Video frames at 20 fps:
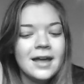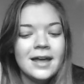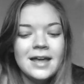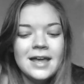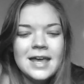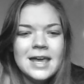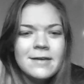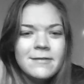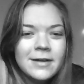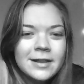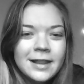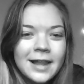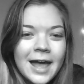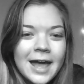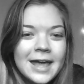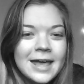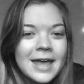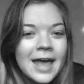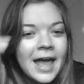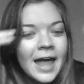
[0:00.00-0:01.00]
even
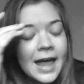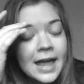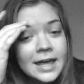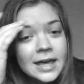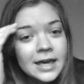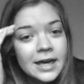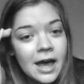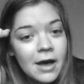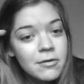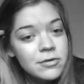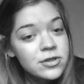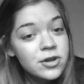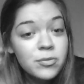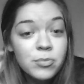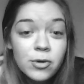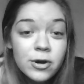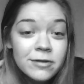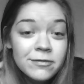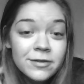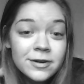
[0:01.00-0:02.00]
like hanging out with your
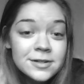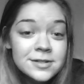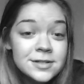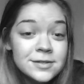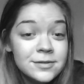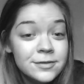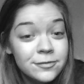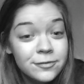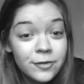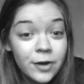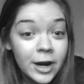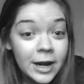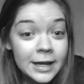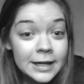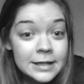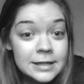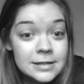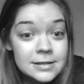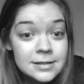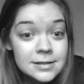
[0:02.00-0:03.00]
boyfriend's
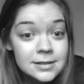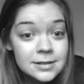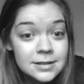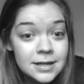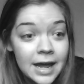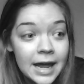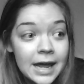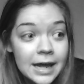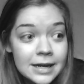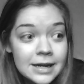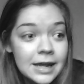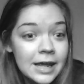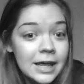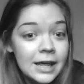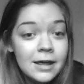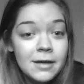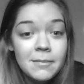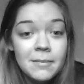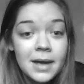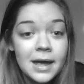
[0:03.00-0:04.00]
friends and
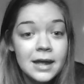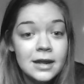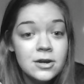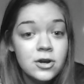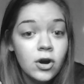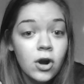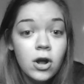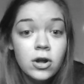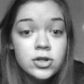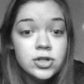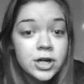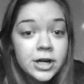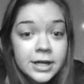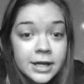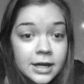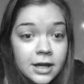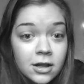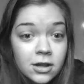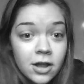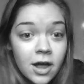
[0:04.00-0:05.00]
him, and you're all
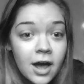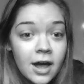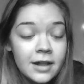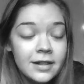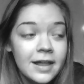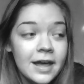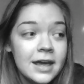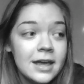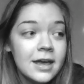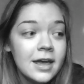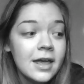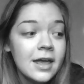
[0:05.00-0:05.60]
drinking a lot. Like,